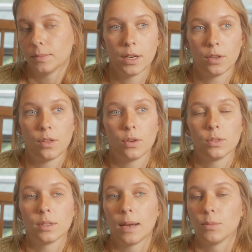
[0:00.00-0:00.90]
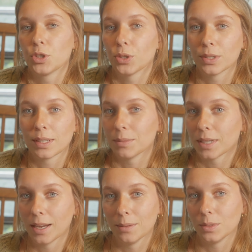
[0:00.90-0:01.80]
And although I'm sure
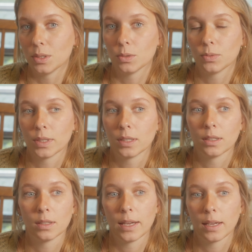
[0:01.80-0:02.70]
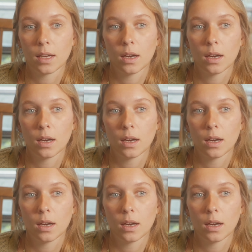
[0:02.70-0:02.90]
sometimes you feel like,